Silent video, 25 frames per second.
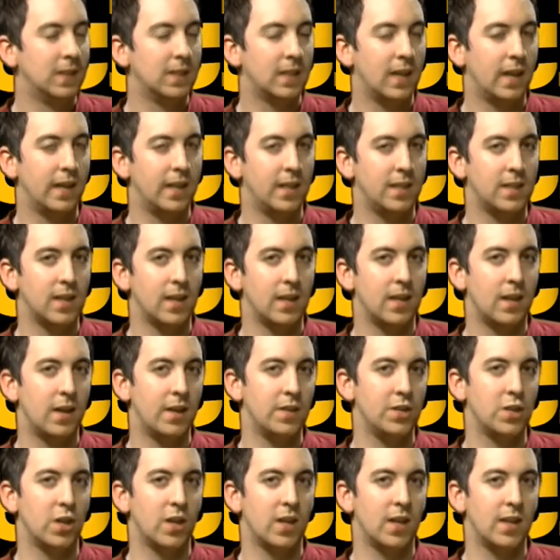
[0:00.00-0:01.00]
and he said,
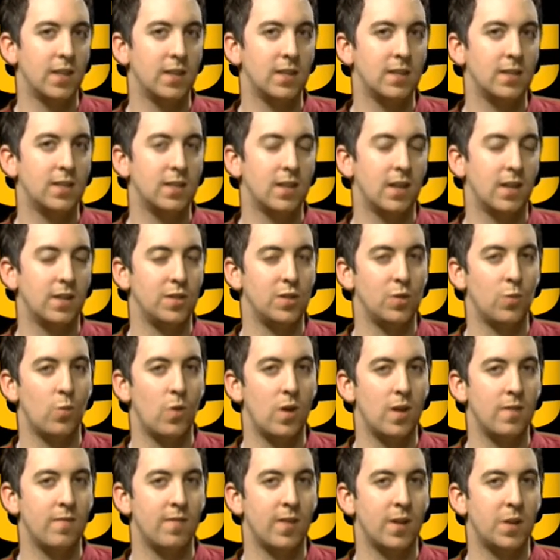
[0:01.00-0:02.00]
hide your kids, hide your
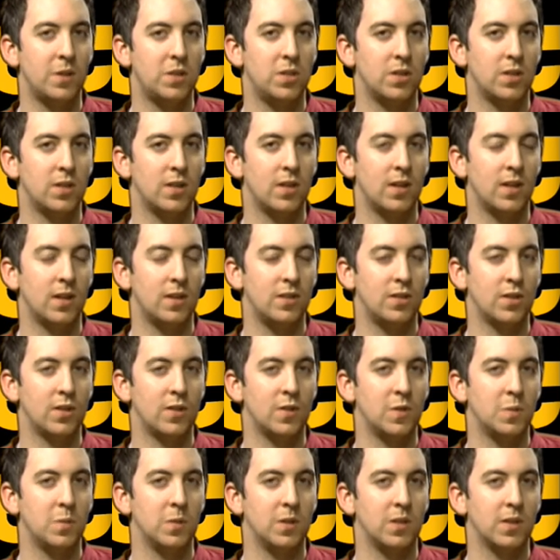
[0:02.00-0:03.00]
wife, hide your
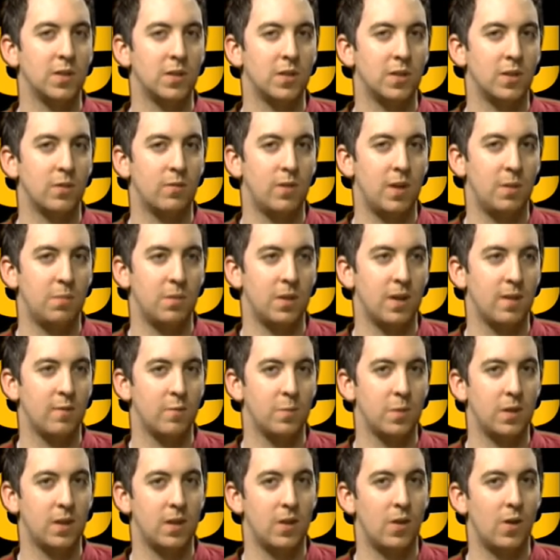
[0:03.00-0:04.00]
husband, because they're raping
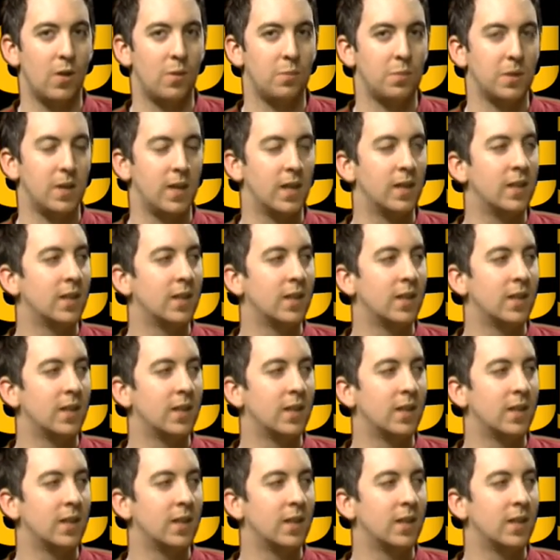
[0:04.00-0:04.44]
everybody all up in here.